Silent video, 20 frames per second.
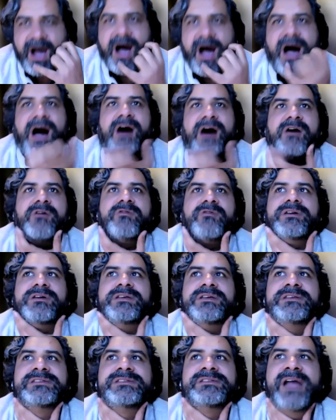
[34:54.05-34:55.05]
How
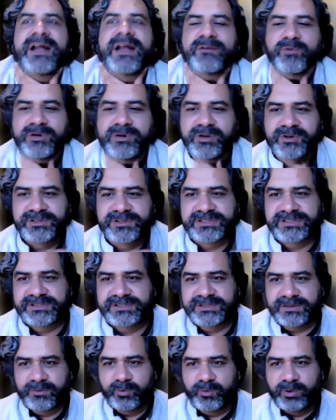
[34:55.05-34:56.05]
is that what you're
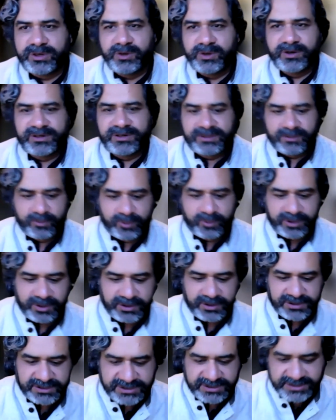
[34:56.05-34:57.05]

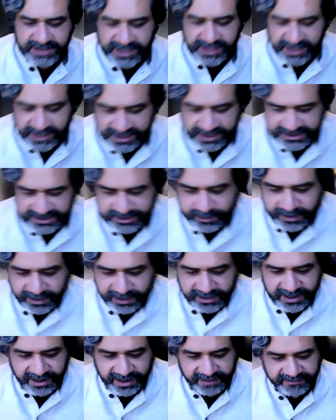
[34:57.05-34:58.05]
seeing as
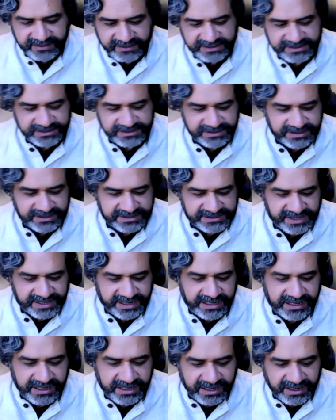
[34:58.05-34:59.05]
well? Kind of this
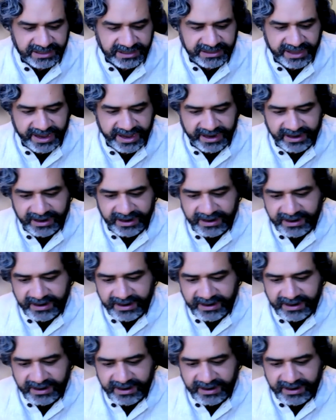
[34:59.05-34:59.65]
idea that